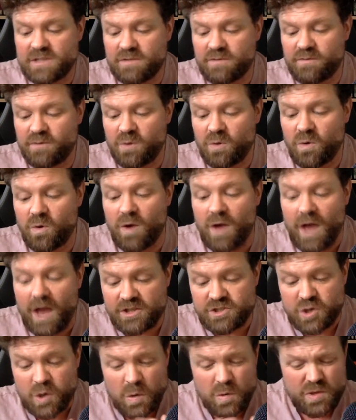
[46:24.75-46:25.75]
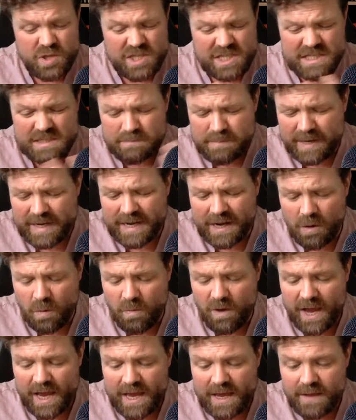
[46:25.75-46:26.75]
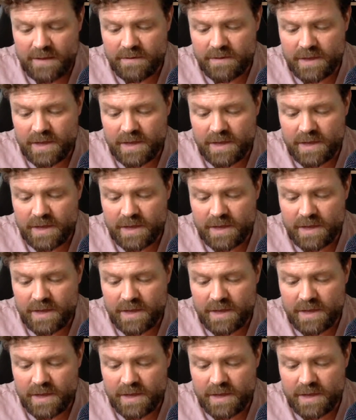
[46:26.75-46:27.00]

floor, a tooth spinning away.